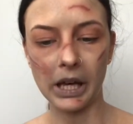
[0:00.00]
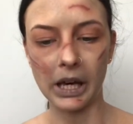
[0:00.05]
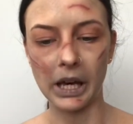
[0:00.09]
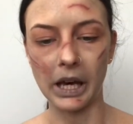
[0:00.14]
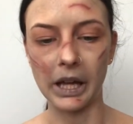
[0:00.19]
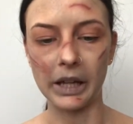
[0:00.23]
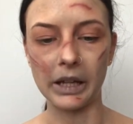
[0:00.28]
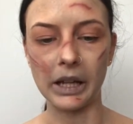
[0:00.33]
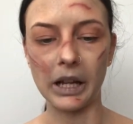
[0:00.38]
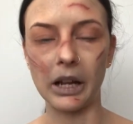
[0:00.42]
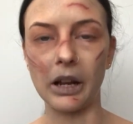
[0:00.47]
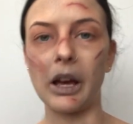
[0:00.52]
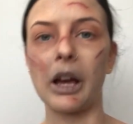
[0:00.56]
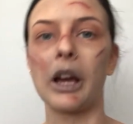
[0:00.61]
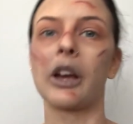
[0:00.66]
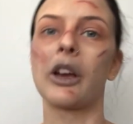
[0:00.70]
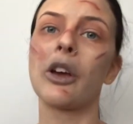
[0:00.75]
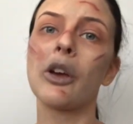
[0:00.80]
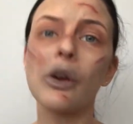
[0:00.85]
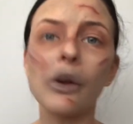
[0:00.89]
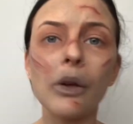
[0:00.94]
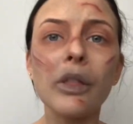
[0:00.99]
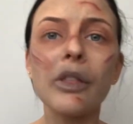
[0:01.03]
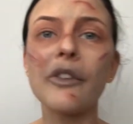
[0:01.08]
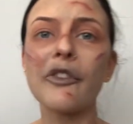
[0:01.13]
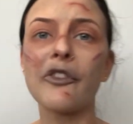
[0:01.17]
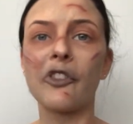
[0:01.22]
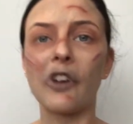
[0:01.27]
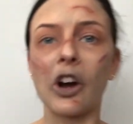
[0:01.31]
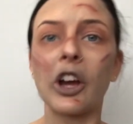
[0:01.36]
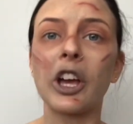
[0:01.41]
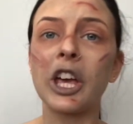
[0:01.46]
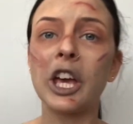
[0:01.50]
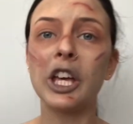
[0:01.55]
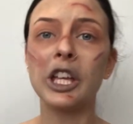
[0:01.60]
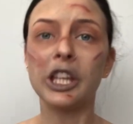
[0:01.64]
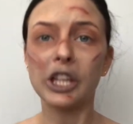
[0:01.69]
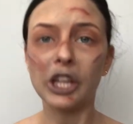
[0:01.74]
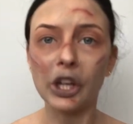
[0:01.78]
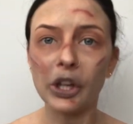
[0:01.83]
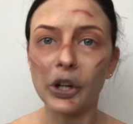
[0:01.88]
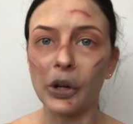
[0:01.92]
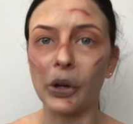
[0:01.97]
and they're like, who the fuck are
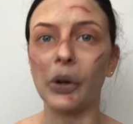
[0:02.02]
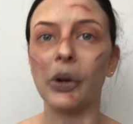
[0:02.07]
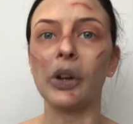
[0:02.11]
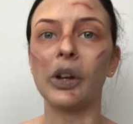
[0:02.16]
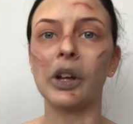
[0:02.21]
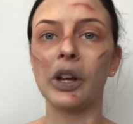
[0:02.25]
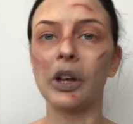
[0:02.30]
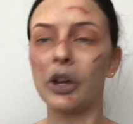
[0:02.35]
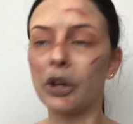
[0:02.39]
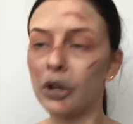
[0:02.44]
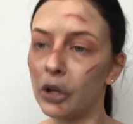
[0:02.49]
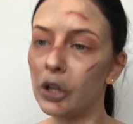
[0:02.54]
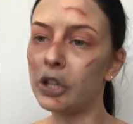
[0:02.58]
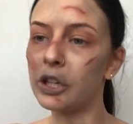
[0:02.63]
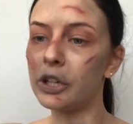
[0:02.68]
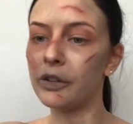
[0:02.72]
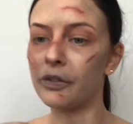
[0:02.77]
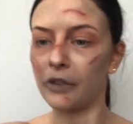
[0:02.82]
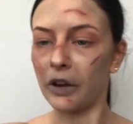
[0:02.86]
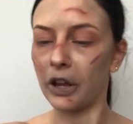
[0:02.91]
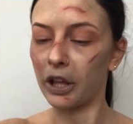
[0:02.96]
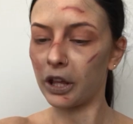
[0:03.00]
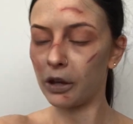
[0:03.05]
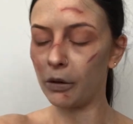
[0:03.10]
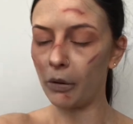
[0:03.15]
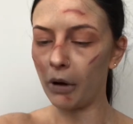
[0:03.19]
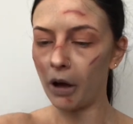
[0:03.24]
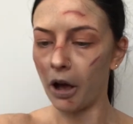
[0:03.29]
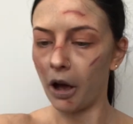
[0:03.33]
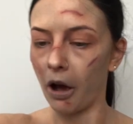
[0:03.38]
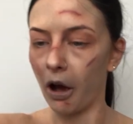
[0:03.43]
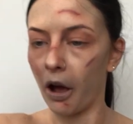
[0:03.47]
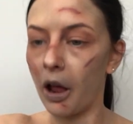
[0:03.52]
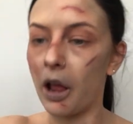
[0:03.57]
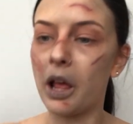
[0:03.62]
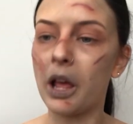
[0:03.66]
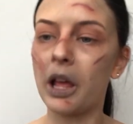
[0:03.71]
you? Who do you think you are?